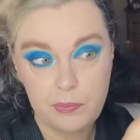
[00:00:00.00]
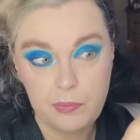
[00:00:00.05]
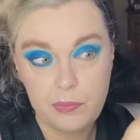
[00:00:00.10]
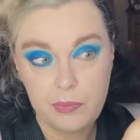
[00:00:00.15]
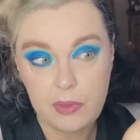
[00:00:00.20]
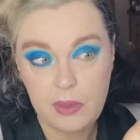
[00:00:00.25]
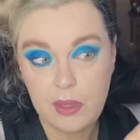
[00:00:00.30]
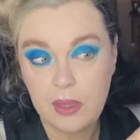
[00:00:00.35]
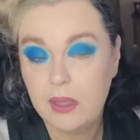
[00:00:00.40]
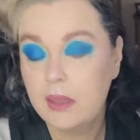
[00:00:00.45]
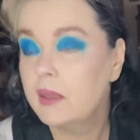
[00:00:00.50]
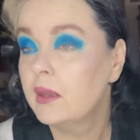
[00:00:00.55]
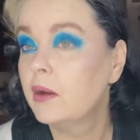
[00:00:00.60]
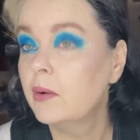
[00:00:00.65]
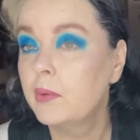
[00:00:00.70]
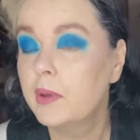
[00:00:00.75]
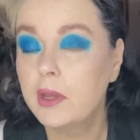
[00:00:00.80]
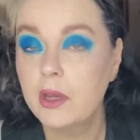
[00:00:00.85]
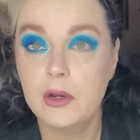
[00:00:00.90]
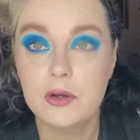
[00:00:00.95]
And there we
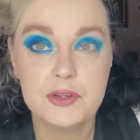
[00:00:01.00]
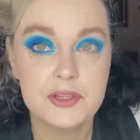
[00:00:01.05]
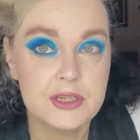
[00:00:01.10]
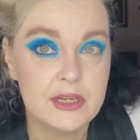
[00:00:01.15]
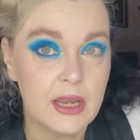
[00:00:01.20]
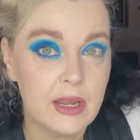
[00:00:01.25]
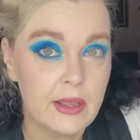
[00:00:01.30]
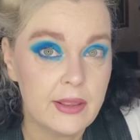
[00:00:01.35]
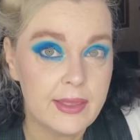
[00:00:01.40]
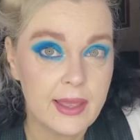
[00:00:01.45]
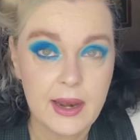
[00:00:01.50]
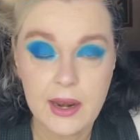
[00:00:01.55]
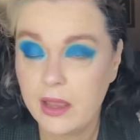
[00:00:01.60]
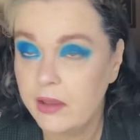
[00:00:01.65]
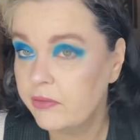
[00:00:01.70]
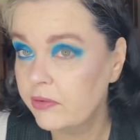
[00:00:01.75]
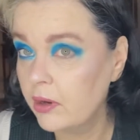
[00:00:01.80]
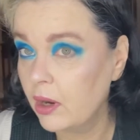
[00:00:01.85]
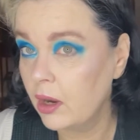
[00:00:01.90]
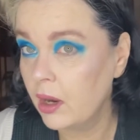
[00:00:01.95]
go. So now that I've
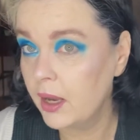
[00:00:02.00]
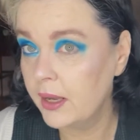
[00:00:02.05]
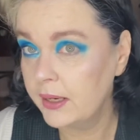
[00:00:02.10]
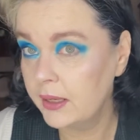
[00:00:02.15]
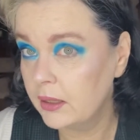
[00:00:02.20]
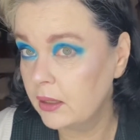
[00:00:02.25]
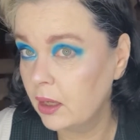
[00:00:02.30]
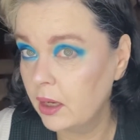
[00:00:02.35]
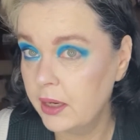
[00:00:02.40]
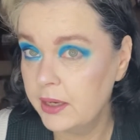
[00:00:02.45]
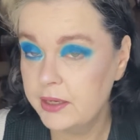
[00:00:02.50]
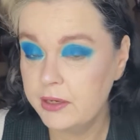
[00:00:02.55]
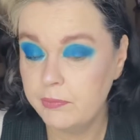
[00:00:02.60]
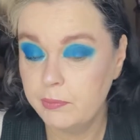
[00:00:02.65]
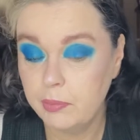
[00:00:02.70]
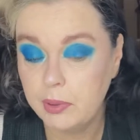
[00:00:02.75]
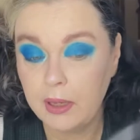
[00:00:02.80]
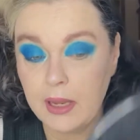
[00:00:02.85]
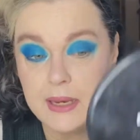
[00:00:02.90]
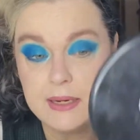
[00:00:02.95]
got it kind of
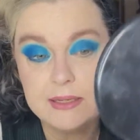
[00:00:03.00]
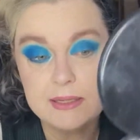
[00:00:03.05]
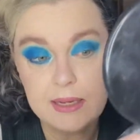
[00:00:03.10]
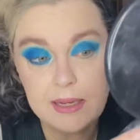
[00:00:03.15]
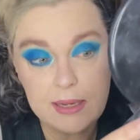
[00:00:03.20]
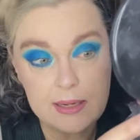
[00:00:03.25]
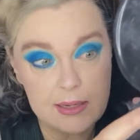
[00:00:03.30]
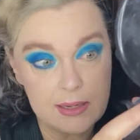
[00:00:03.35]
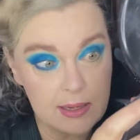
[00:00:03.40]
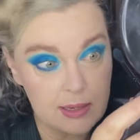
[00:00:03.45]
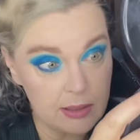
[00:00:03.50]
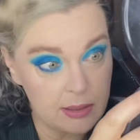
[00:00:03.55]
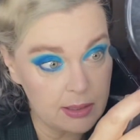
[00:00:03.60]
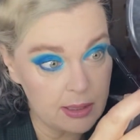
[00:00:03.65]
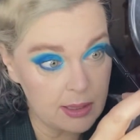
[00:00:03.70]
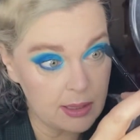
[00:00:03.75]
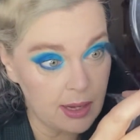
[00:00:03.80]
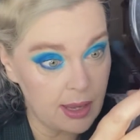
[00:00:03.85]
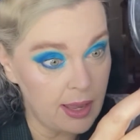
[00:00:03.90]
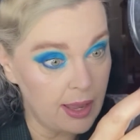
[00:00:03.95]
blended and I think I
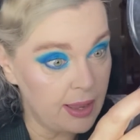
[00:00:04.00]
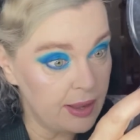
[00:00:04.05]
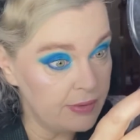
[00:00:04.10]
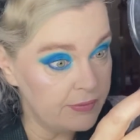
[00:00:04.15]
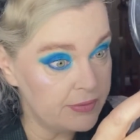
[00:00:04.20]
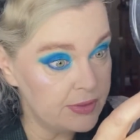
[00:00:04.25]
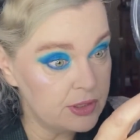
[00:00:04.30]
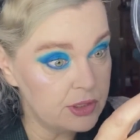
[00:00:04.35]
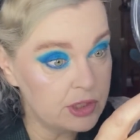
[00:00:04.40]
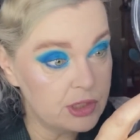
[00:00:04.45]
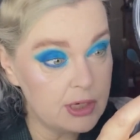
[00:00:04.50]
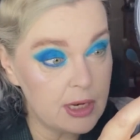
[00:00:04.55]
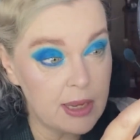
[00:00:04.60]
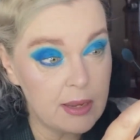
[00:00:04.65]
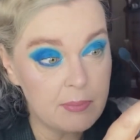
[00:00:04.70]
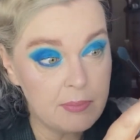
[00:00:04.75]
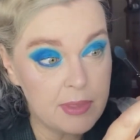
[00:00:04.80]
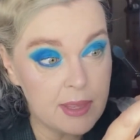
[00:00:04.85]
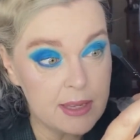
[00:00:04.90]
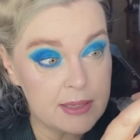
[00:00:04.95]
have the shape
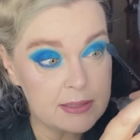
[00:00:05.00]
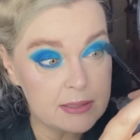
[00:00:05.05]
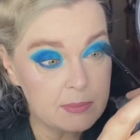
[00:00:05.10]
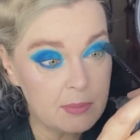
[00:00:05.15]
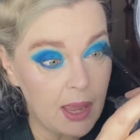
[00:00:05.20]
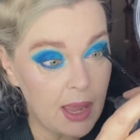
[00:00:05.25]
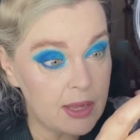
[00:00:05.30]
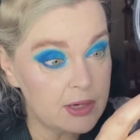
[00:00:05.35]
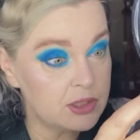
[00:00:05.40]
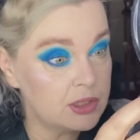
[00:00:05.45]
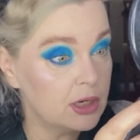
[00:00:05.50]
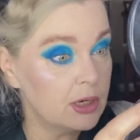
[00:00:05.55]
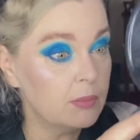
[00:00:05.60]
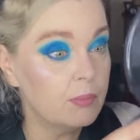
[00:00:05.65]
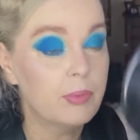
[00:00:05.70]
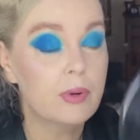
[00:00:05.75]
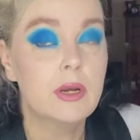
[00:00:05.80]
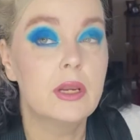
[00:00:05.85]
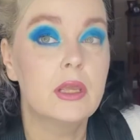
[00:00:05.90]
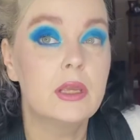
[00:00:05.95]
that's matching pretty
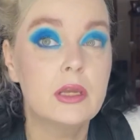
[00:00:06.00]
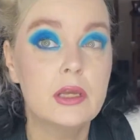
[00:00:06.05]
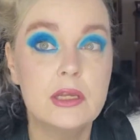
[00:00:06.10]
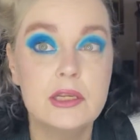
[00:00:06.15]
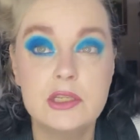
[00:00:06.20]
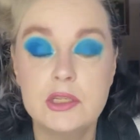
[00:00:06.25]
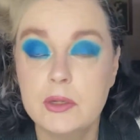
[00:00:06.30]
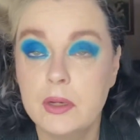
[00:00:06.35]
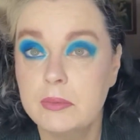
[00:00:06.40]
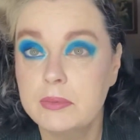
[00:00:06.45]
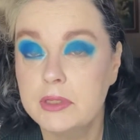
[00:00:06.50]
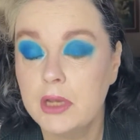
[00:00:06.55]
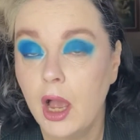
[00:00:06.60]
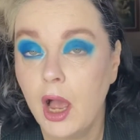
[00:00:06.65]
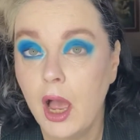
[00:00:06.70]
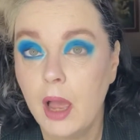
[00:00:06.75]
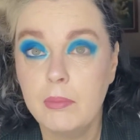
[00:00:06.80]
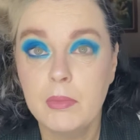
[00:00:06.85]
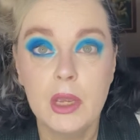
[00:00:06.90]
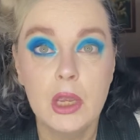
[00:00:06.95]
good to up top,
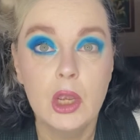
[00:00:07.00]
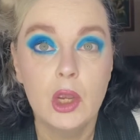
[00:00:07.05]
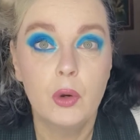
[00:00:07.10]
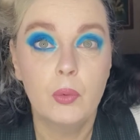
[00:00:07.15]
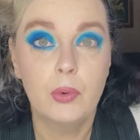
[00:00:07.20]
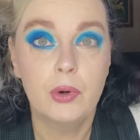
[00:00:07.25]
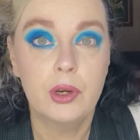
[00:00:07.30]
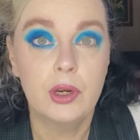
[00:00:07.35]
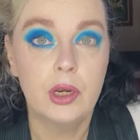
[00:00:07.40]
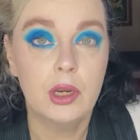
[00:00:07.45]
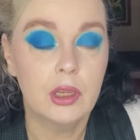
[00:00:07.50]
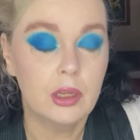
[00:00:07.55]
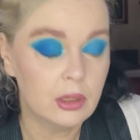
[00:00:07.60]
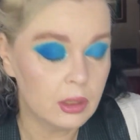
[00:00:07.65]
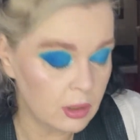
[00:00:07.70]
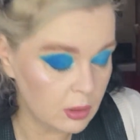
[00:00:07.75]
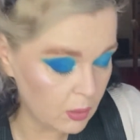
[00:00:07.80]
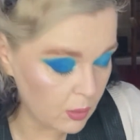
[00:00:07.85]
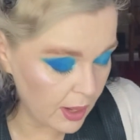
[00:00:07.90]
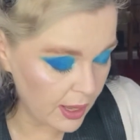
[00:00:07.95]
we're gonna go
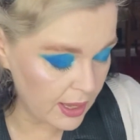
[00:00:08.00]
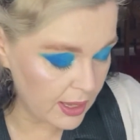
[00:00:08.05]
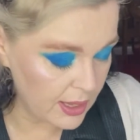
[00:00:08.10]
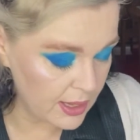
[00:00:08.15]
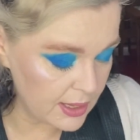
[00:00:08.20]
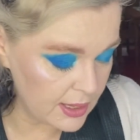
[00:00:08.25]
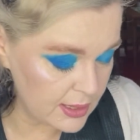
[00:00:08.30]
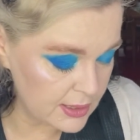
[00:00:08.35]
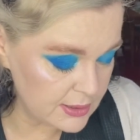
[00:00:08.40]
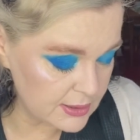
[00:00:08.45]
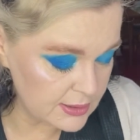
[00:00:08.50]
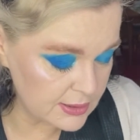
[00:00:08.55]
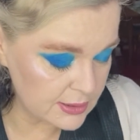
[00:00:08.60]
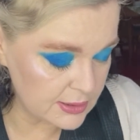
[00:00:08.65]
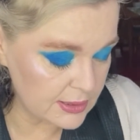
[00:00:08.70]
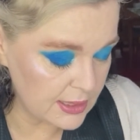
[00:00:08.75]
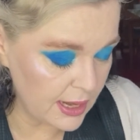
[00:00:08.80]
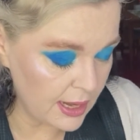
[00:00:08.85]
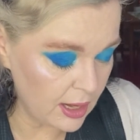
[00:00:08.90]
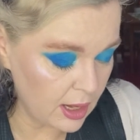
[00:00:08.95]
and
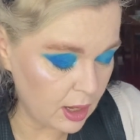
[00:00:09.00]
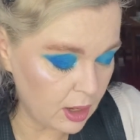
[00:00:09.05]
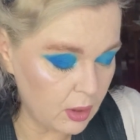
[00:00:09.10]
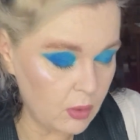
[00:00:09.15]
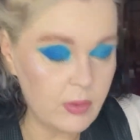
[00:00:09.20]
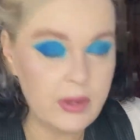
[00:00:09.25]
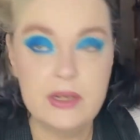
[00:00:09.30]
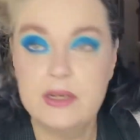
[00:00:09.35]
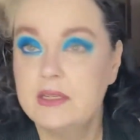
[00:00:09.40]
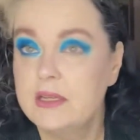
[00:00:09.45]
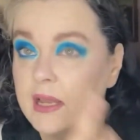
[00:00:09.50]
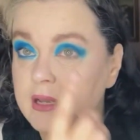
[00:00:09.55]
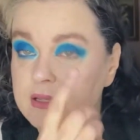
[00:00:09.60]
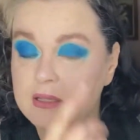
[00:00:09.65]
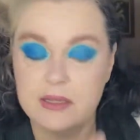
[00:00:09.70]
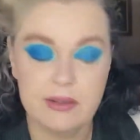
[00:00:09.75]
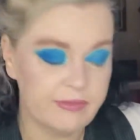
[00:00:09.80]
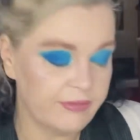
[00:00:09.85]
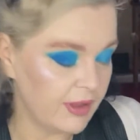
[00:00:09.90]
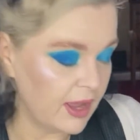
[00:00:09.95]
now
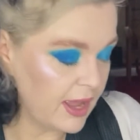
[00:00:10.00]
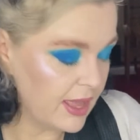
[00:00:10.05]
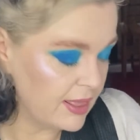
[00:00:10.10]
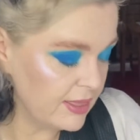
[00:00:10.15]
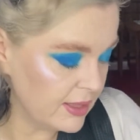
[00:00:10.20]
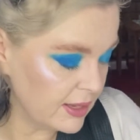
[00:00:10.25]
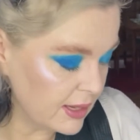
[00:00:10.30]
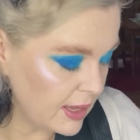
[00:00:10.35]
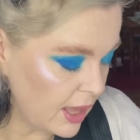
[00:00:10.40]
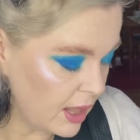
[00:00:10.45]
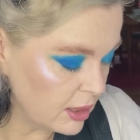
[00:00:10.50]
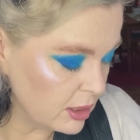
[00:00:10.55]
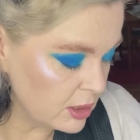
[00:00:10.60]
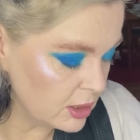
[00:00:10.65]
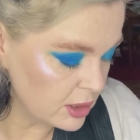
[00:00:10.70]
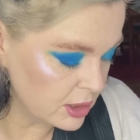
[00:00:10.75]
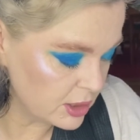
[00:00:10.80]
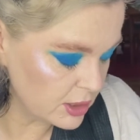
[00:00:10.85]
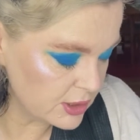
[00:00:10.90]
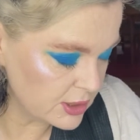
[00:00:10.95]
intensify the
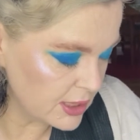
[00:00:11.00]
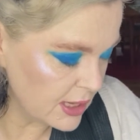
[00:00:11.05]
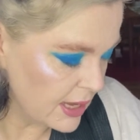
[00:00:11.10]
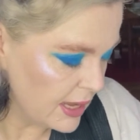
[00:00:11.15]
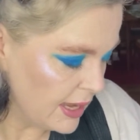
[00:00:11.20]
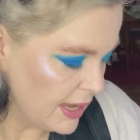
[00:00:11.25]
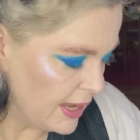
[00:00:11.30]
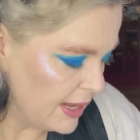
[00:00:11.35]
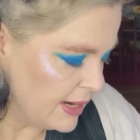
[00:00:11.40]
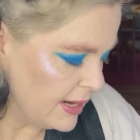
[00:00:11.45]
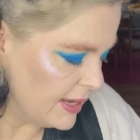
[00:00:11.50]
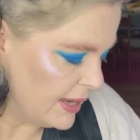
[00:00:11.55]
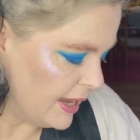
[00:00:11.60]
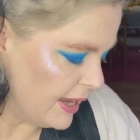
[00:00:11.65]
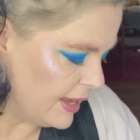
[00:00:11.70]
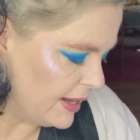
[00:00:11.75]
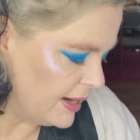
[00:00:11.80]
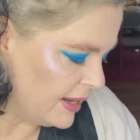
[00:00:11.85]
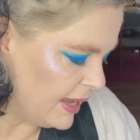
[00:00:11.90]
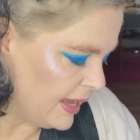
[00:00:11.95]
colors. And again,
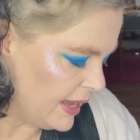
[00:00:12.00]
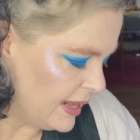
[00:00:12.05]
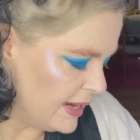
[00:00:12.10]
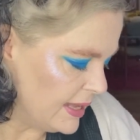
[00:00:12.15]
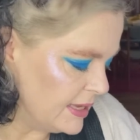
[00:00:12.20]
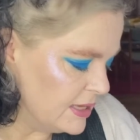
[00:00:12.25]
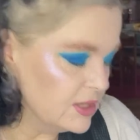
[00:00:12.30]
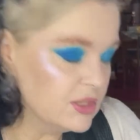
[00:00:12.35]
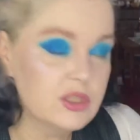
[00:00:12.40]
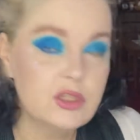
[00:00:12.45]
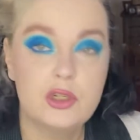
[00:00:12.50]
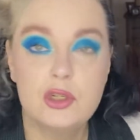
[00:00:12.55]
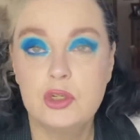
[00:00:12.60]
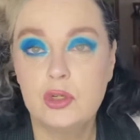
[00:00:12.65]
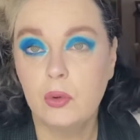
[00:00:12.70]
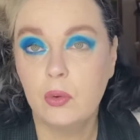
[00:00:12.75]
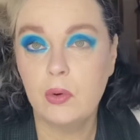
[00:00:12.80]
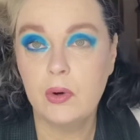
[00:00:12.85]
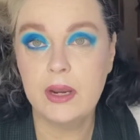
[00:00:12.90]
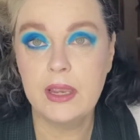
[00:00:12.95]
it is
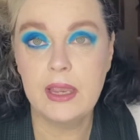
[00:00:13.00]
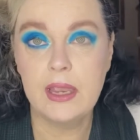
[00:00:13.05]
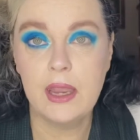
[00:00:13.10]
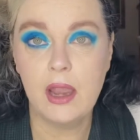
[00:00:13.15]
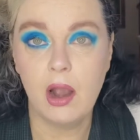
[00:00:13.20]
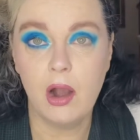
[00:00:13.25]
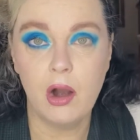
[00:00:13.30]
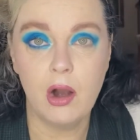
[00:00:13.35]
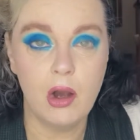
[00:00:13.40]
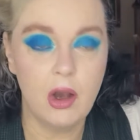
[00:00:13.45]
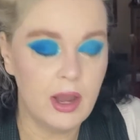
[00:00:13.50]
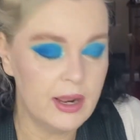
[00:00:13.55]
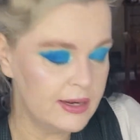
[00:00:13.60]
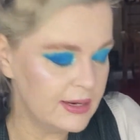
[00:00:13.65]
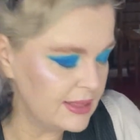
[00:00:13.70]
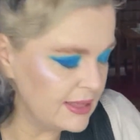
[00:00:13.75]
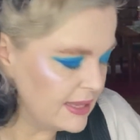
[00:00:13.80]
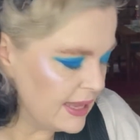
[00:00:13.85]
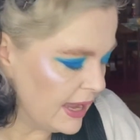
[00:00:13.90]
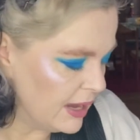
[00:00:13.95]
Dory on
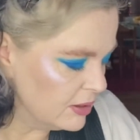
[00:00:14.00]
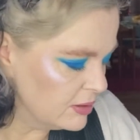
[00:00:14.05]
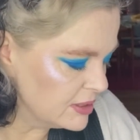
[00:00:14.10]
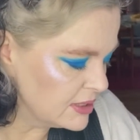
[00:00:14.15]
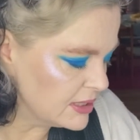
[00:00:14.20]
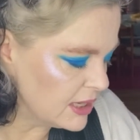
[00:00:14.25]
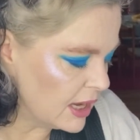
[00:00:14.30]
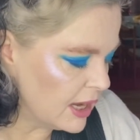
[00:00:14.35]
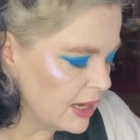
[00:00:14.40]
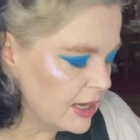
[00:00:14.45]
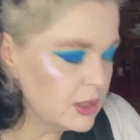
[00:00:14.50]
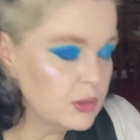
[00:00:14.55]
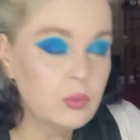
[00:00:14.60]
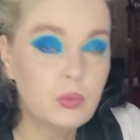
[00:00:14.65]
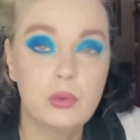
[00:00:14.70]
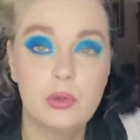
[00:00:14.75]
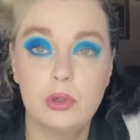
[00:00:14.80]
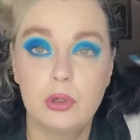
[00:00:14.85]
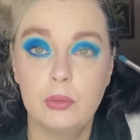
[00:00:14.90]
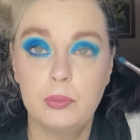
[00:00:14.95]
the outside,
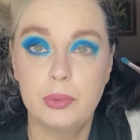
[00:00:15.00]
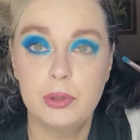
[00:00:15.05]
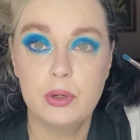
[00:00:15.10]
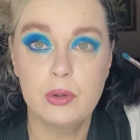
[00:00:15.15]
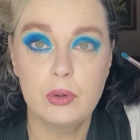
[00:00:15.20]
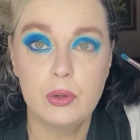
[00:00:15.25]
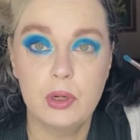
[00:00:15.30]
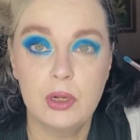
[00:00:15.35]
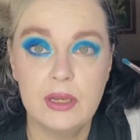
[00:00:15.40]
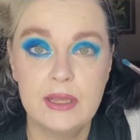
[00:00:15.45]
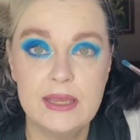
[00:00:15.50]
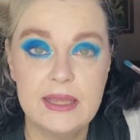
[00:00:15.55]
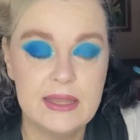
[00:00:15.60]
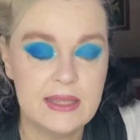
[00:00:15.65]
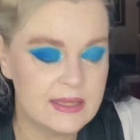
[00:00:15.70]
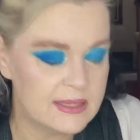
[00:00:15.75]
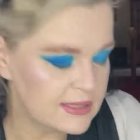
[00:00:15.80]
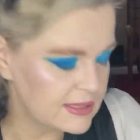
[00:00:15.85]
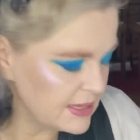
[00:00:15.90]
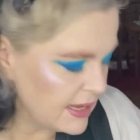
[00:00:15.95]
Whirlpool in the
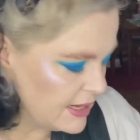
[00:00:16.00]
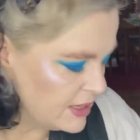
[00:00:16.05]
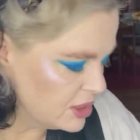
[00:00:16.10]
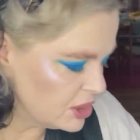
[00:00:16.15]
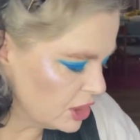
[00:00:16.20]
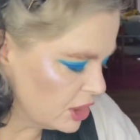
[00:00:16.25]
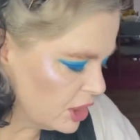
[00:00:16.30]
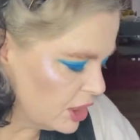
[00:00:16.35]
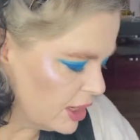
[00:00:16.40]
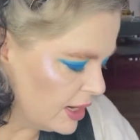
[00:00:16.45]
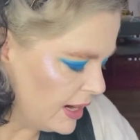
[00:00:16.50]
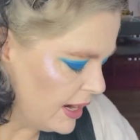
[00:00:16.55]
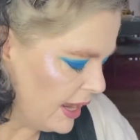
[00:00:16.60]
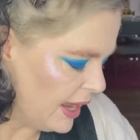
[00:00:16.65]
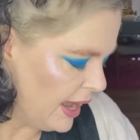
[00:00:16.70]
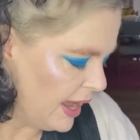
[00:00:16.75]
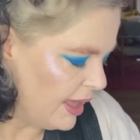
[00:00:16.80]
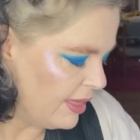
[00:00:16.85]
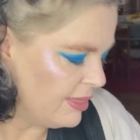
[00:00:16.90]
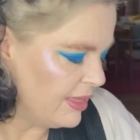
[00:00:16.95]
center,
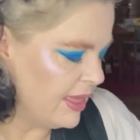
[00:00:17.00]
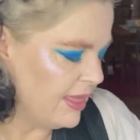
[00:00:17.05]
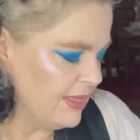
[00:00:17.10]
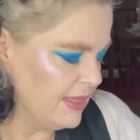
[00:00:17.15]
and then the